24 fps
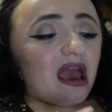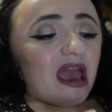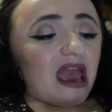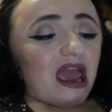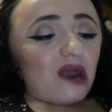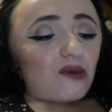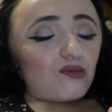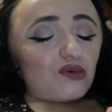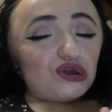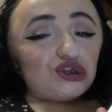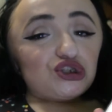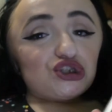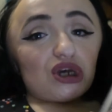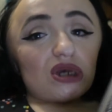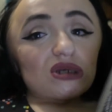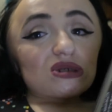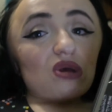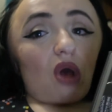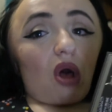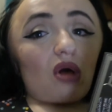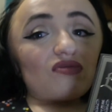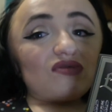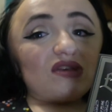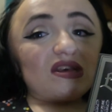And with
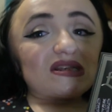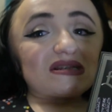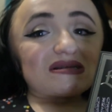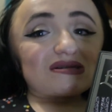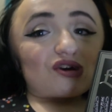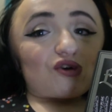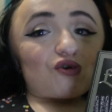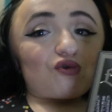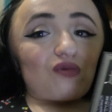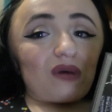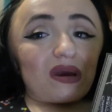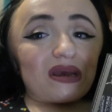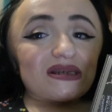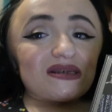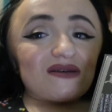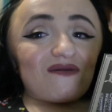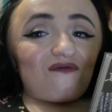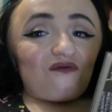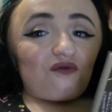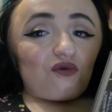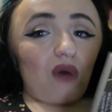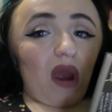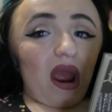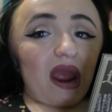just this crazy
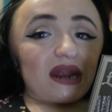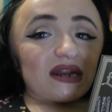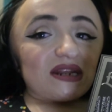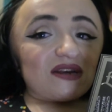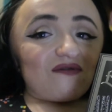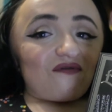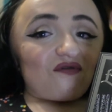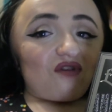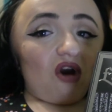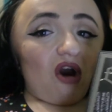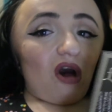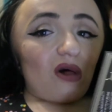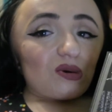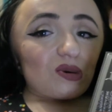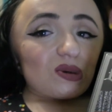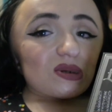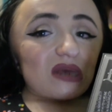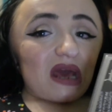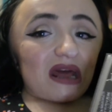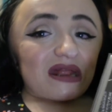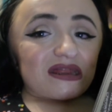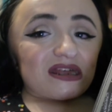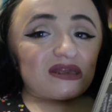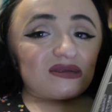variety of
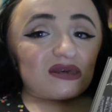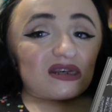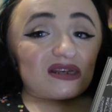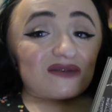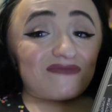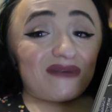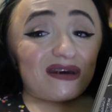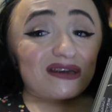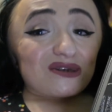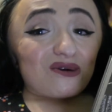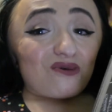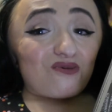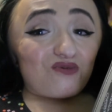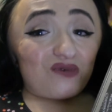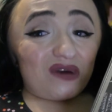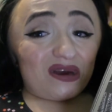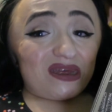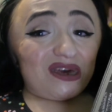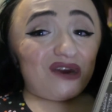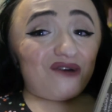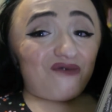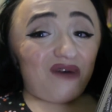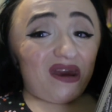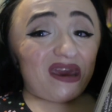colors, I think this makes a
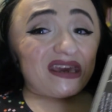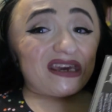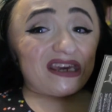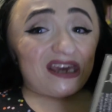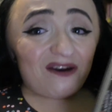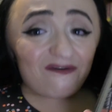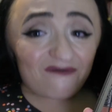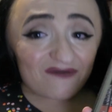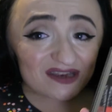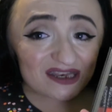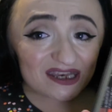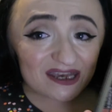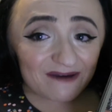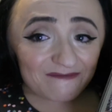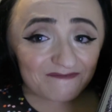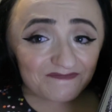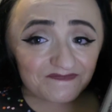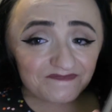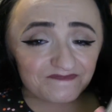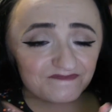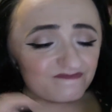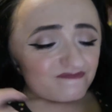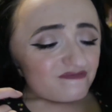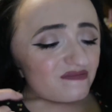really great gift.
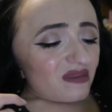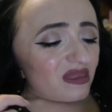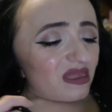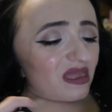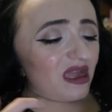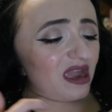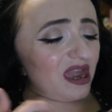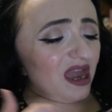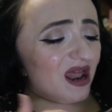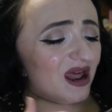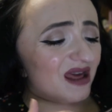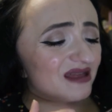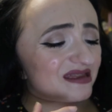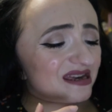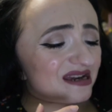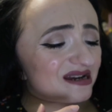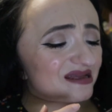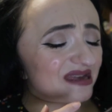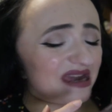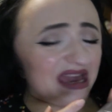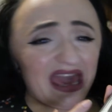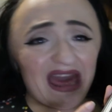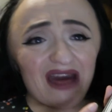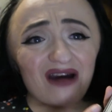And I
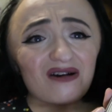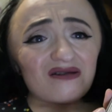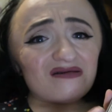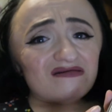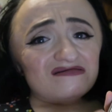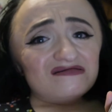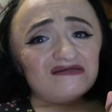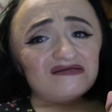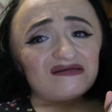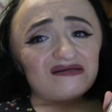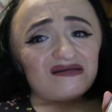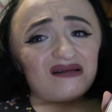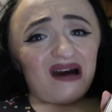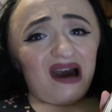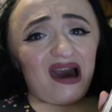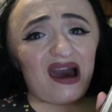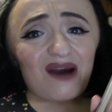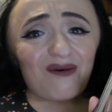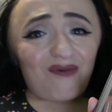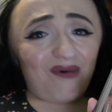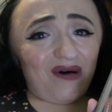think, like, hell, I